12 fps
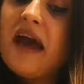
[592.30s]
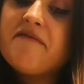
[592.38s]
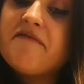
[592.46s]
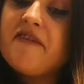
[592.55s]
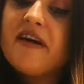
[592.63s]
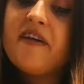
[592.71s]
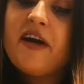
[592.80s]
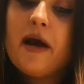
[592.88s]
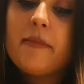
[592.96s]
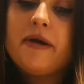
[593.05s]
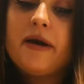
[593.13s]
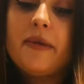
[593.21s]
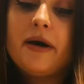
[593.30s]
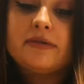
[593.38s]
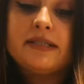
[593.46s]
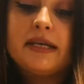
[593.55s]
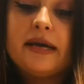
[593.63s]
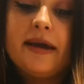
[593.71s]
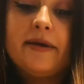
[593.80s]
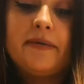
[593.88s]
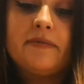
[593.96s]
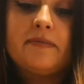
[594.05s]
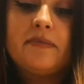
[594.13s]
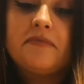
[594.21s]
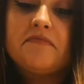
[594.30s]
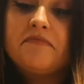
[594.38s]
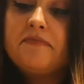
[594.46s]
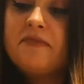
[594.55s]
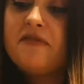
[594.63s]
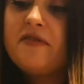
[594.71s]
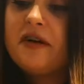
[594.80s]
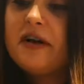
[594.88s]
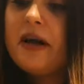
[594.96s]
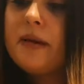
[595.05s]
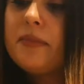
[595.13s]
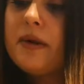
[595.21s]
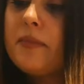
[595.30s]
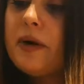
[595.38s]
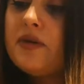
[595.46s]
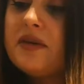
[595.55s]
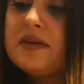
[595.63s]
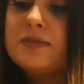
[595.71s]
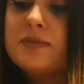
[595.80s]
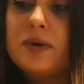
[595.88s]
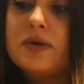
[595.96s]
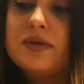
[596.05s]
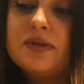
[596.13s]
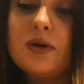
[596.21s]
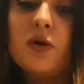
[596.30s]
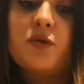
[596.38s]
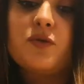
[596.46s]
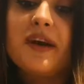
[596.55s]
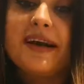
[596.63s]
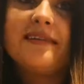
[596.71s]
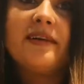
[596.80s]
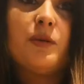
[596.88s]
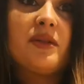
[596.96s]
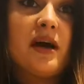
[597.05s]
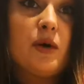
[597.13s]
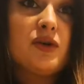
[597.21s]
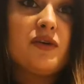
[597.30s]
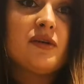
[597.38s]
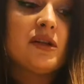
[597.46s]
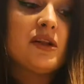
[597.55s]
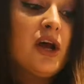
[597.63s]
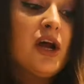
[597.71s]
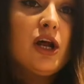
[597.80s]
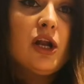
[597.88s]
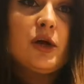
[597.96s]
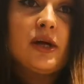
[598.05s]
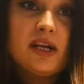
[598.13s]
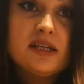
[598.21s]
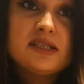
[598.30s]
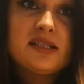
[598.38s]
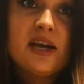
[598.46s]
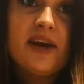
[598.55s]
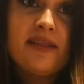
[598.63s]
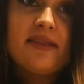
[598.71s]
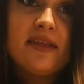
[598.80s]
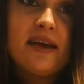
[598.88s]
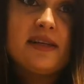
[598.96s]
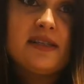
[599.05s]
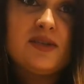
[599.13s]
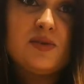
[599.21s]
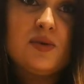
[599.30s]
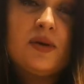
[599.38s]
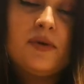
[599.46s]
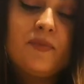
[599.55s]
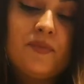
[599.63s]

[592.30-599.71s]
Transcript: I'm very happy about it. very happy about this box already without even looking inside this.